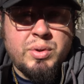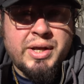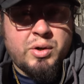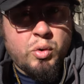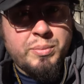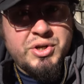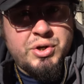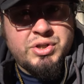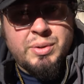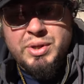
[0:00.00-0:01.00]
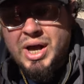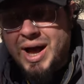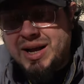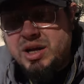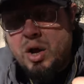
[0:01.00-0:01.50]
like a coin machine or something,
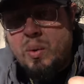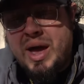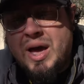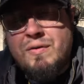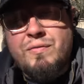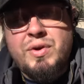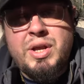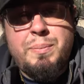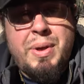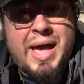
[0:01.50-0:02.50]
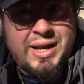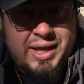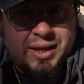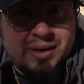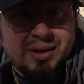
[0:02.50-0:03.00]
I know every
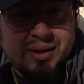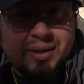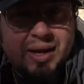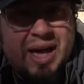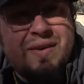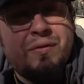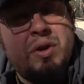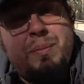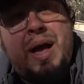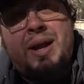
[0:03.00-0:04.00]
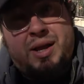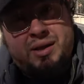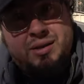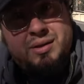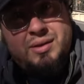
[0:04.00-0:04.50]
penny
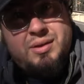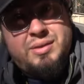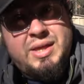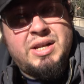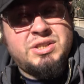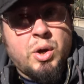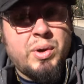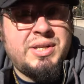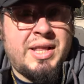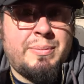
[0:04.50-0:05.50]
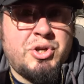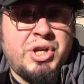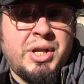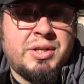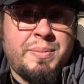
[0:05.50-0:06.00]
that is going to that
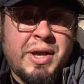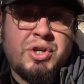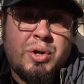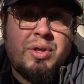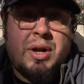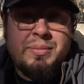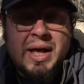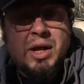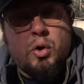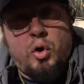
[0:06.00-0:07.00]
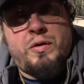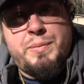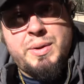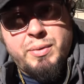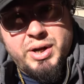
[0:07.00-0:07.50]
machine to make sure that I'm getting all of
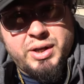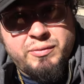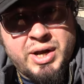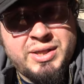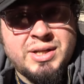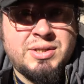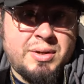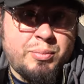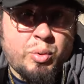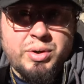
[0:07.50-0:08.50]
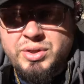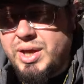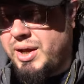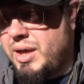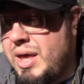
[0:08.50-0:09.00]
my money, right? That's an important
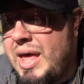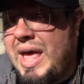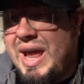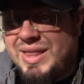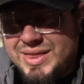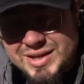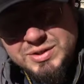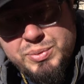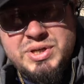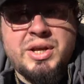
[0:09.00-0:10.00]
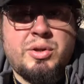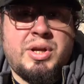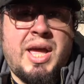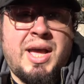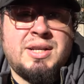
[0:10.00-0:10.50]
thing. In this particular
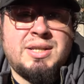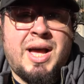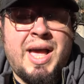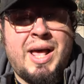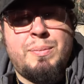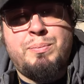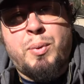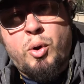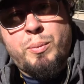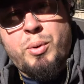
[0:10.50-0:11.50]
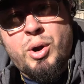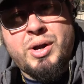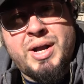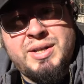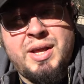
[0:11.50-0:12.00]
case, I had a
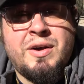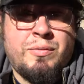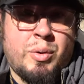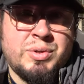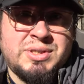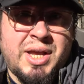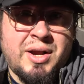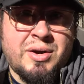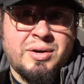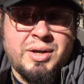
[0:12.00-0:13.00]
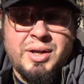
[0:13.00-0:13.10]
ballpark idea of what was there,